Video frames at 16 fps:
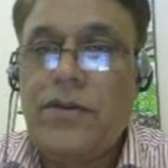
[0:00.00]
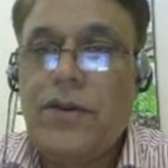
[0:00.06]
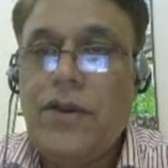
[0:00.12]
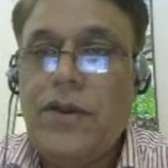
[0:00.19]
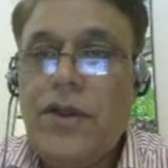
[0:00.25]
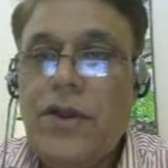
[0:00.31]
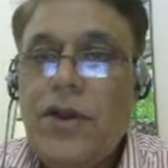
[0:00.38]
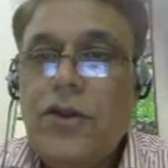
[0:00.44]
of.
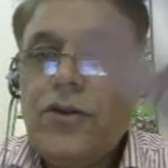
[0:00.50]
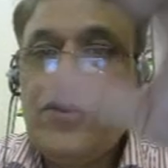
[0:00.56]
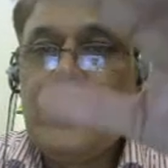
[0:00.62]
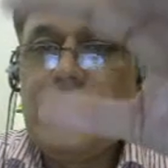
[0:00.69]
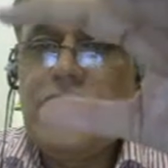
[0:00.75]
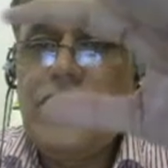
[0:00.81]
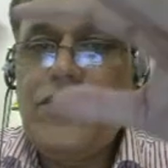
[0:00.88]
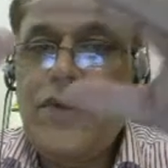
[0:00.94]
So
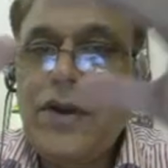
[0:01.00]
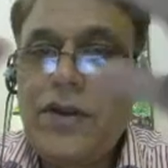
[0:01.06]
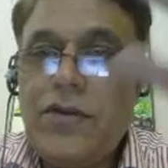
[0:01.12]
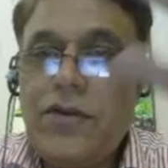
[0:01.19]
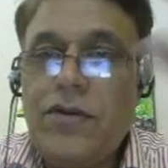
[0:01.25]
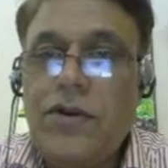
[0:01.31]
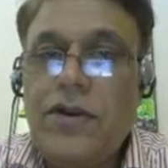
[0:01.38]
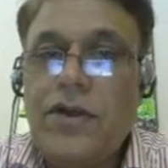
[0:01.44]
this is what
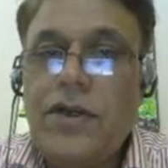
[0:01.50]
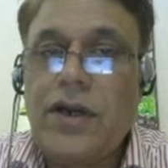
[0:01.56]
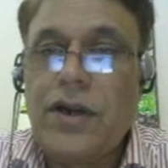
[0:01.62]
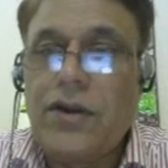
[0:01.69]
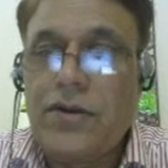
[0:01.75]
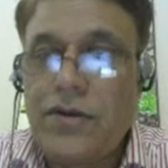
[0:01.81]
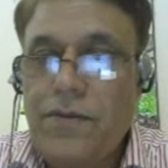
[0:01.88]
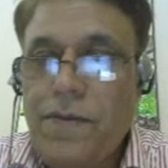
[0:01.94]
you
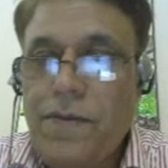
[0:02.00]
learned.